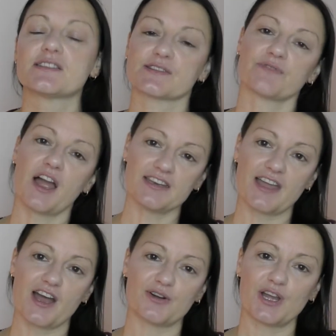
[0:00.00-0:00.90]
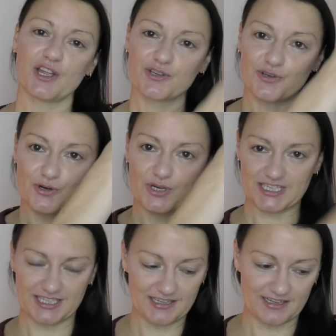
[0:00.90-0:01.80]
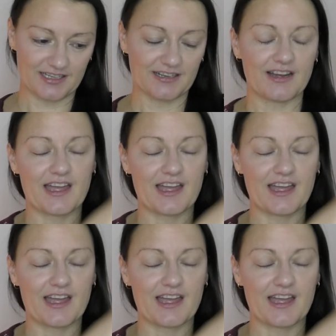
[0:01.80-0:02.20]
So right now you're here